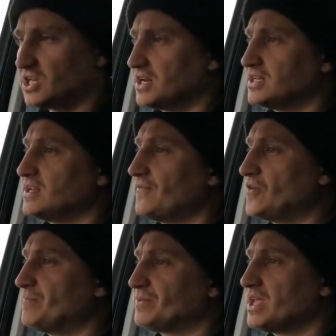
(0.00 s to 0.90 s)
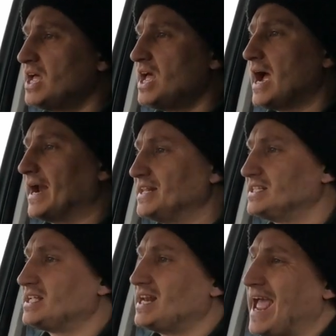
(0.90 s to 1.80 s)
slightly different, and it
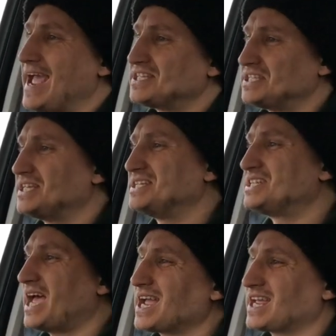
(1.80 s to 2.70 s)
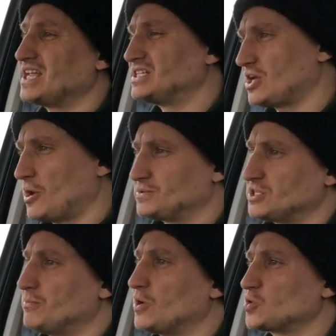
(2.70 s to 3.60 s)
is an SE Tech in terms
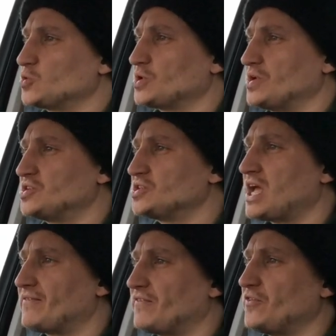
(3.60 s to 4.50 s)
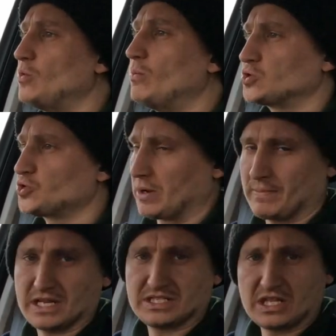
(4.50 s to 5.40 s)
of the model, so it does have a few more trick
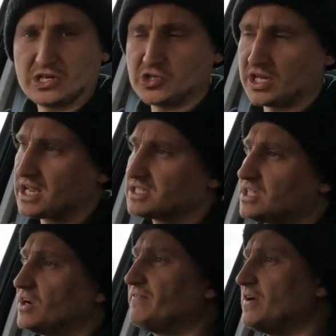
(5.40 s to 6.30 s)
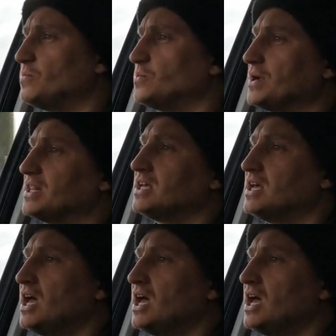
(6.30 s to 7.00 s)
bits than the GS that I filmed with.